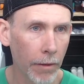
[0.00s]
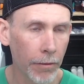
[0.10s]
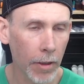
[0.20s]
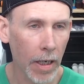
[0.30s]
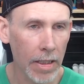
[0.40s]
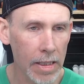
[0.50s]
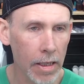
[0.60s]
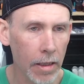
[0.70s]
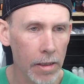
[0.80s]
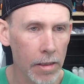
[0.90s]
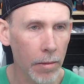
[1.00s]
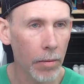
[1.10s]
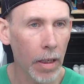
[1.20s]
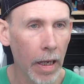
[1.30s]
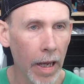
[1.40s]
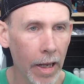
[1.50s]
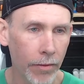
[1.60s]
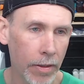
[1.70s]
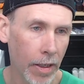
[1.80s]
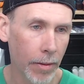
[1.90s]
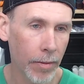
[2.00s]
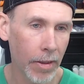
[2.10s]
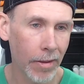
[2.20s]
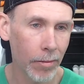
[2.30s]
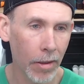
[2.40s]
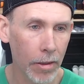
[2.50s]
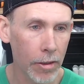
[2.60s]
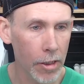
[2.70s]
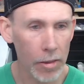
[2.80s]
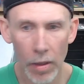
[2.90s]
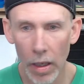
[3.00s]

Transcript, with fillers: I forgot to set this up ahead of time, and I apologize.